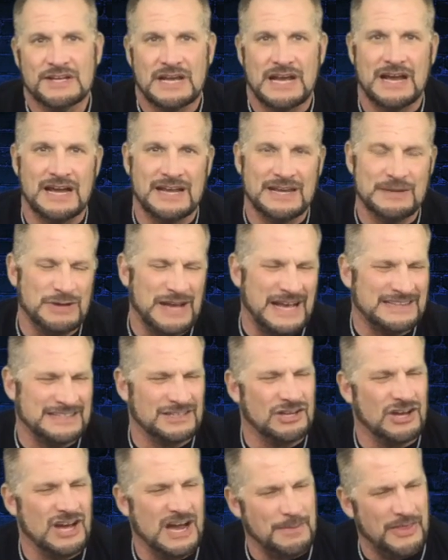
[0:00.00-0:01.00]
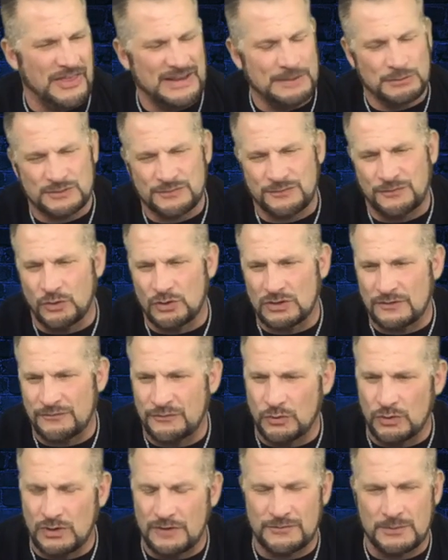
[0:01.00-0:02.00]
Uh, he at the time I think he was four or
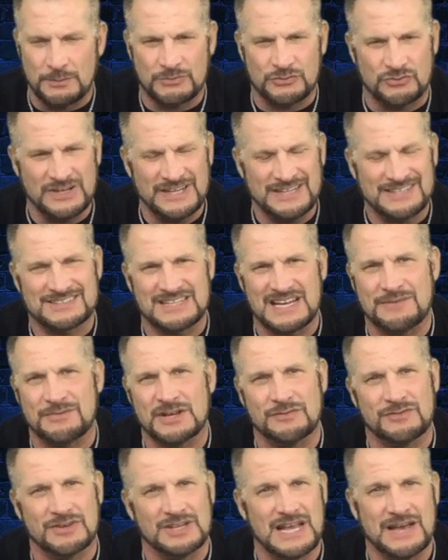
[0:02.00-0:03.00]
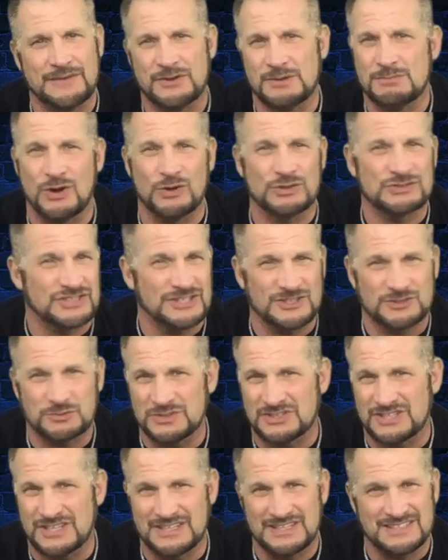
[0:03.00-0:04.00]
four from three, seven of eleven. Most of this
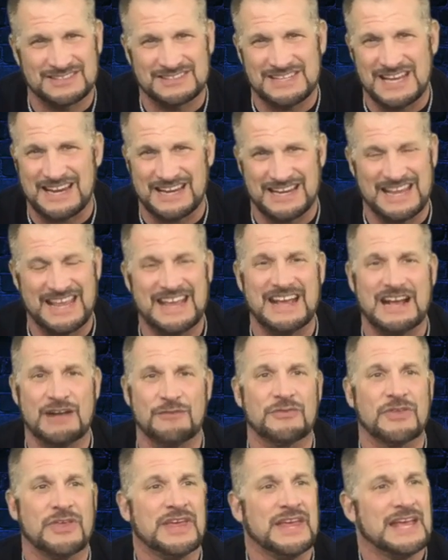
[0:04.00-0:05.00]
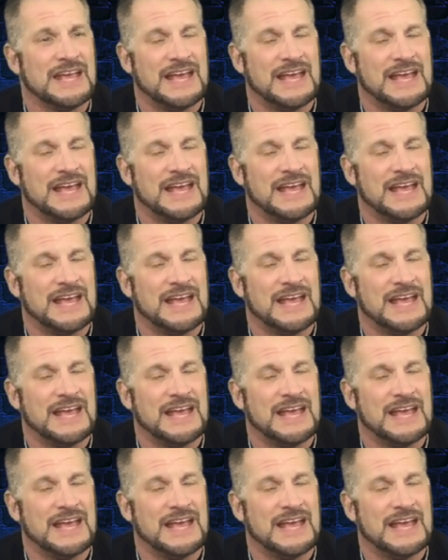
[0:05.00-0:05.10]
was in the second half.